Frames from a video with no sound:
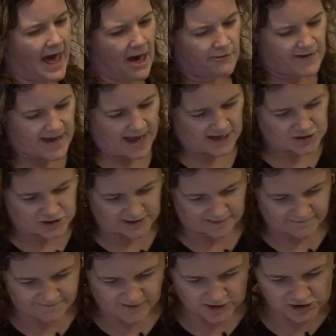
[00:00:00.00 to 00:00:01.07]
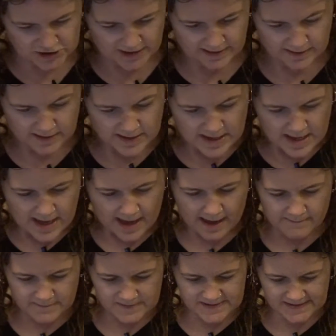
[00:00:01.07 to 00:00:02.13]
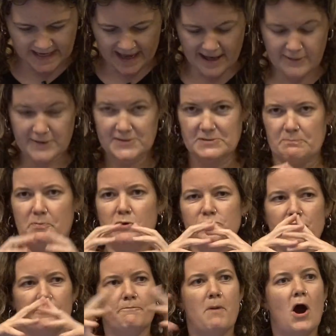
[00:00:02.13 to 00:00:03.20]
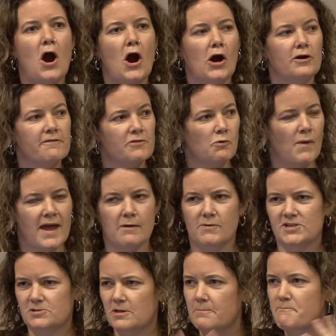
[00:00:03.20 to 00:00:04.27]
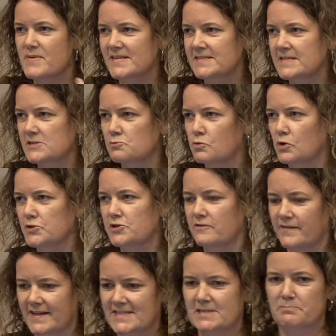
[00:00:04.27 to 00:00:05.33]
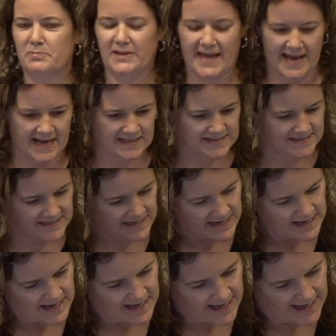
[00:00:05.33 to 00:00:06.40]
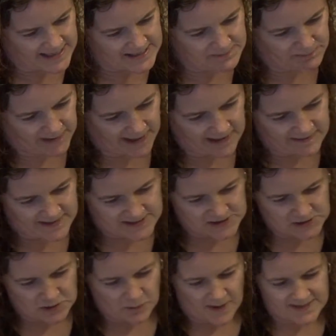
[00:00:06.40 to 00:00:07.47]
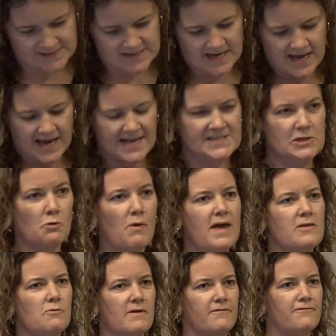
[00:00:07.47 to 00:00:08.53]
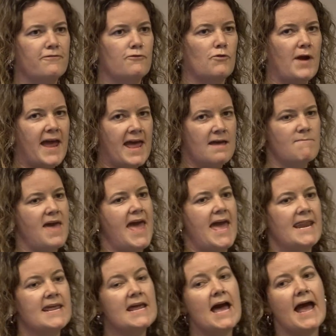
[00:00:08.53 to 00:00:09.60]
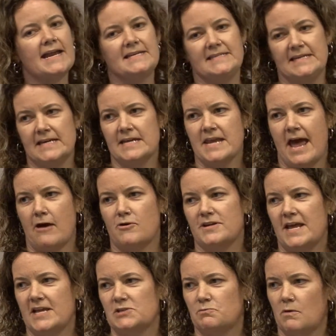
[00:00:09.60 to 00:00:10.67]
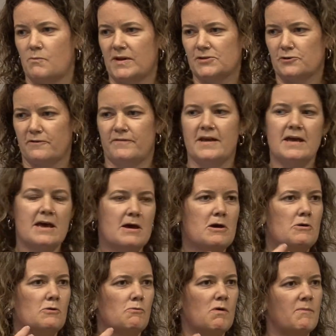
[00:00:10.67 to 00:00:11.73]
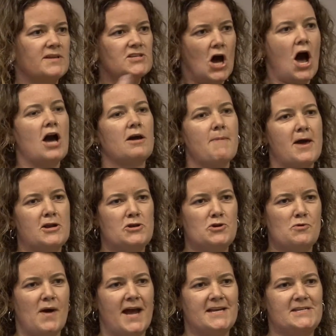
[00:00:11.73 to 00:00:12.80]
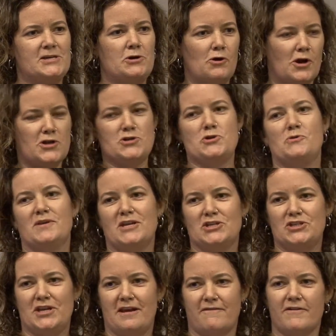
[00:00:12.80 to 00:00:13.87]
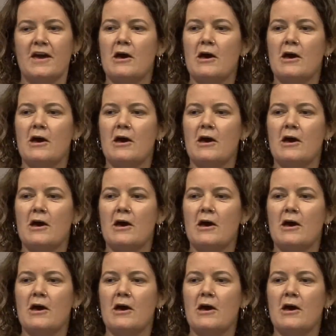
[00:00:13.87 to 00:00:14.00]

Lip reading: how they actually function. Scale is a sort of part of the way in which the business world sort of explain this to us. It's the way that we frame any idea nowadays when we talk about a new idea or a new initiative.